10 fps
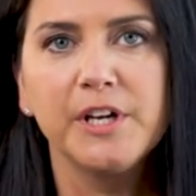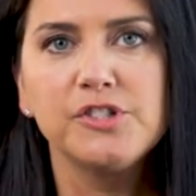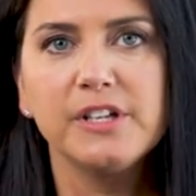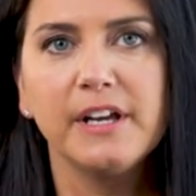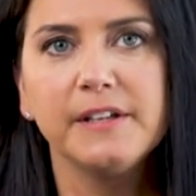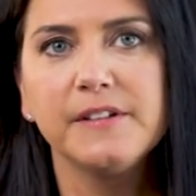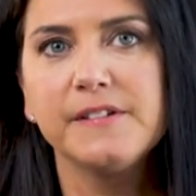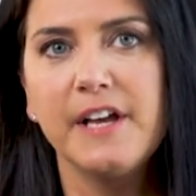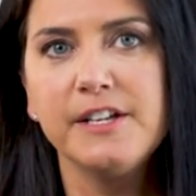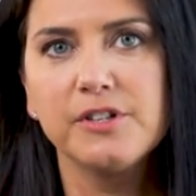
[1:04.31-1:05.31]
which is
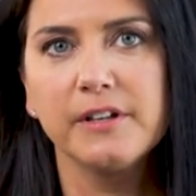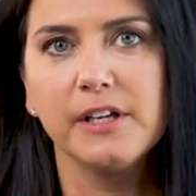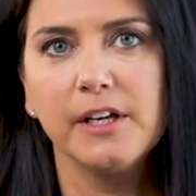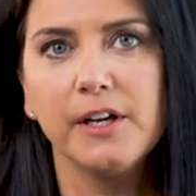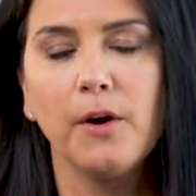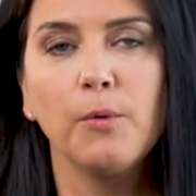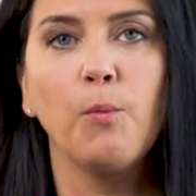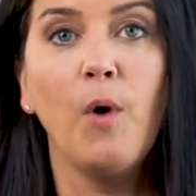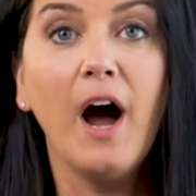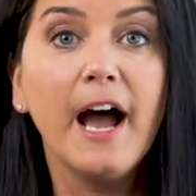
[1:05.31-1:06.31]
essentially
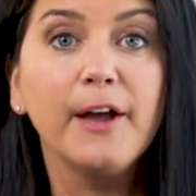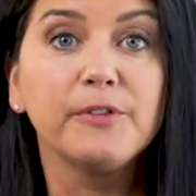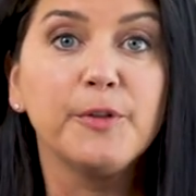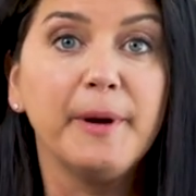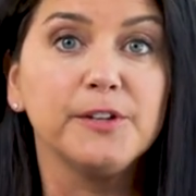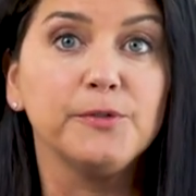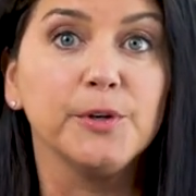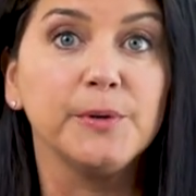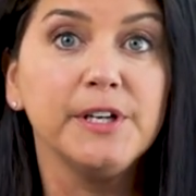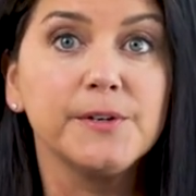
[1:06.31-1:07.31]
why over the past
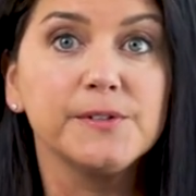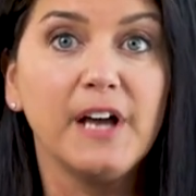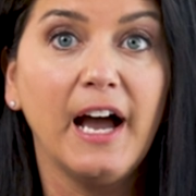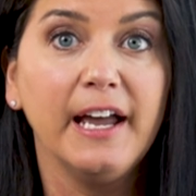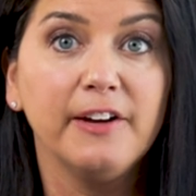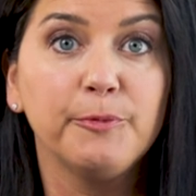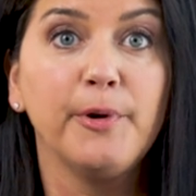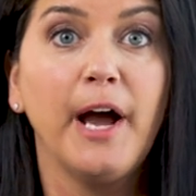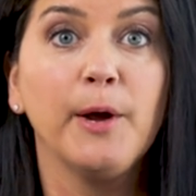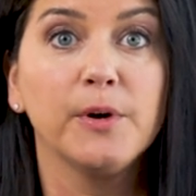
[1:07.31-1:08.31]
few years I have
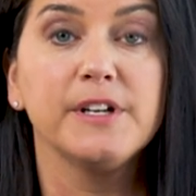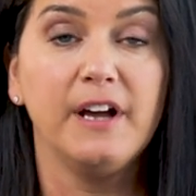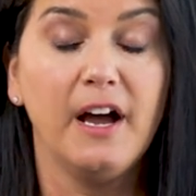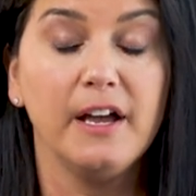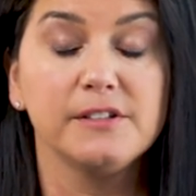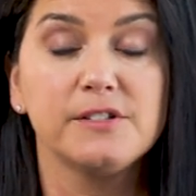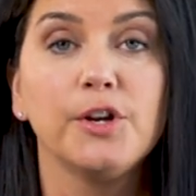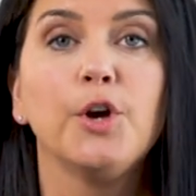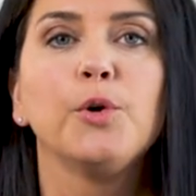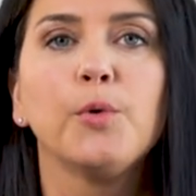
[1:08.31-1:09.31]
prioritized
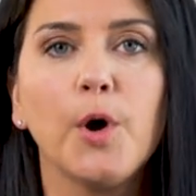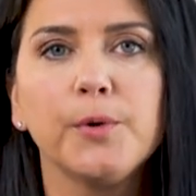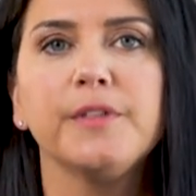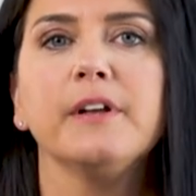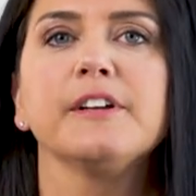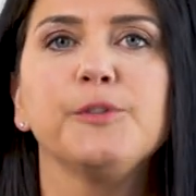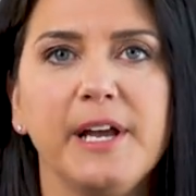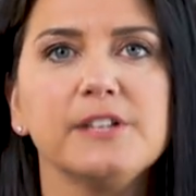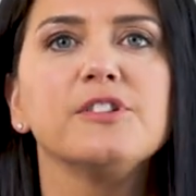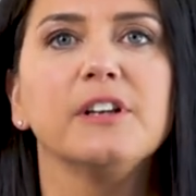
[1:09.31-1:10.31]
growth and
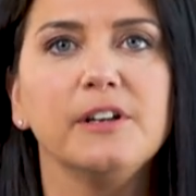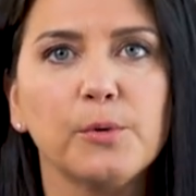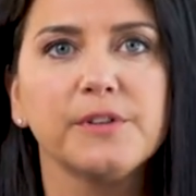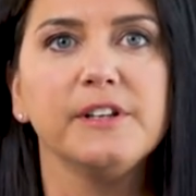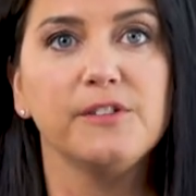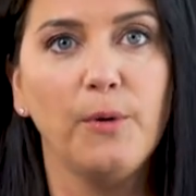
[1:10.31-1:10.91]
expansion in Northeast